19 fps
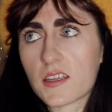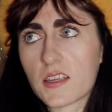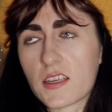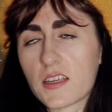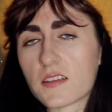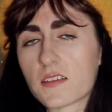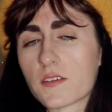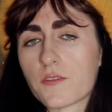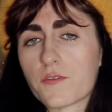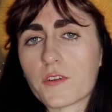
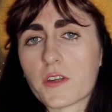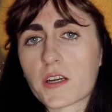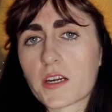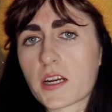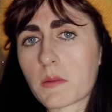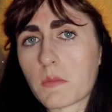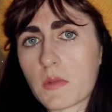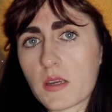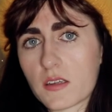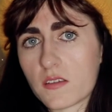it's a
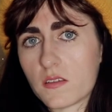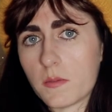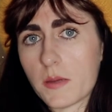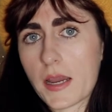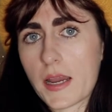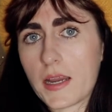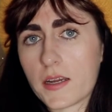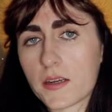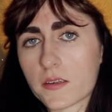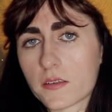very mixed
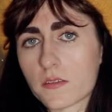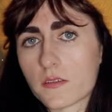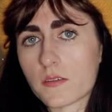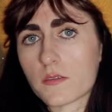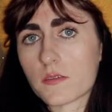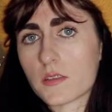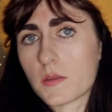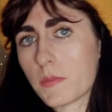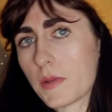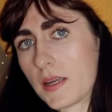bag
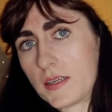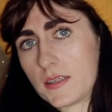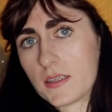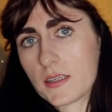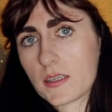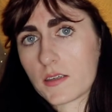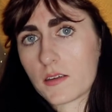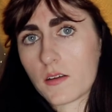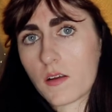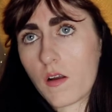
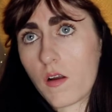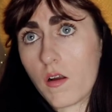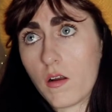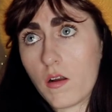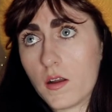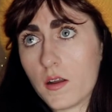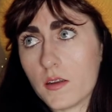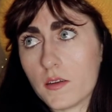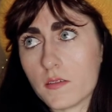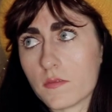depending
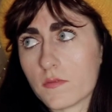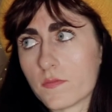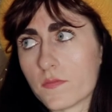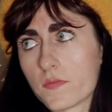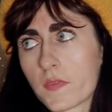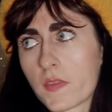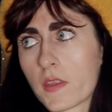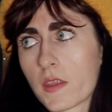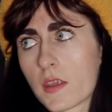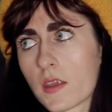on
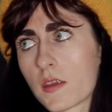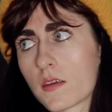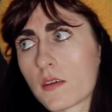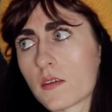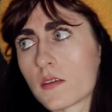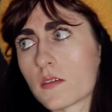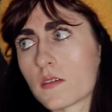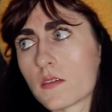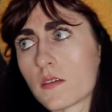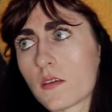
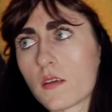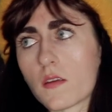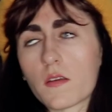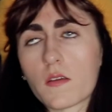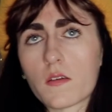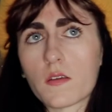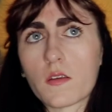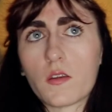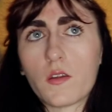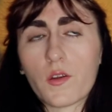
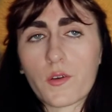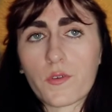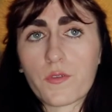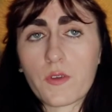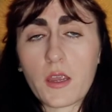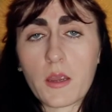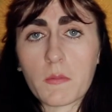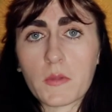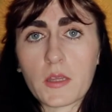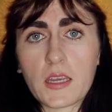your
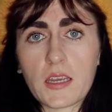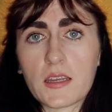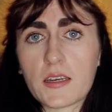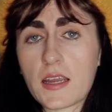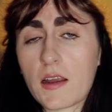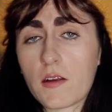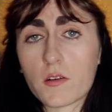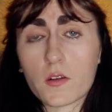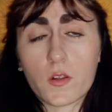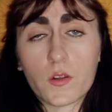family and
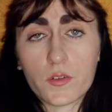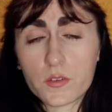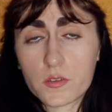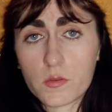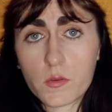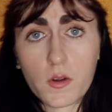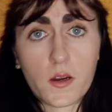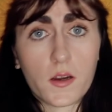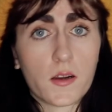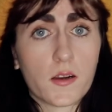how close
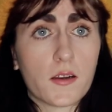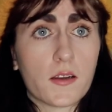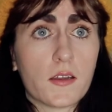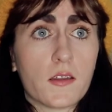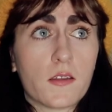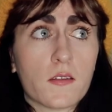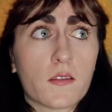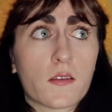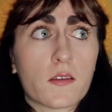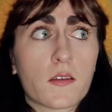you are
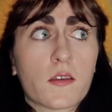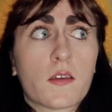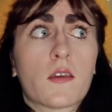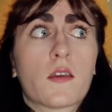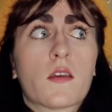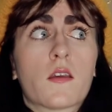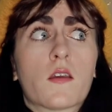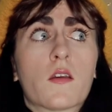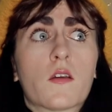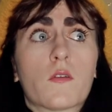and
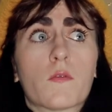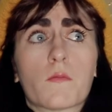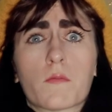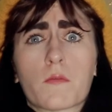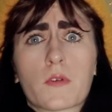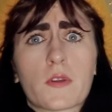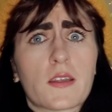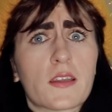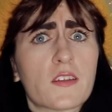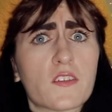
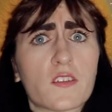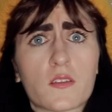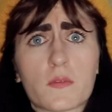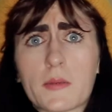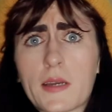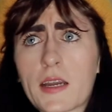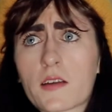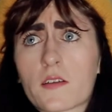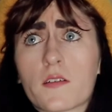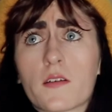religious
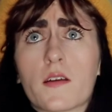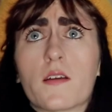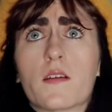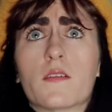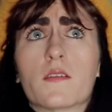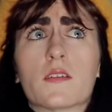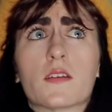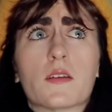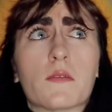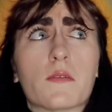
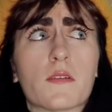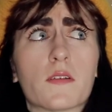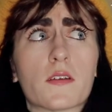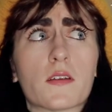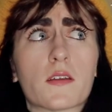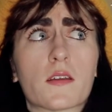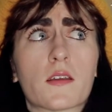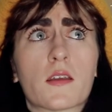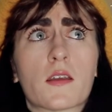background and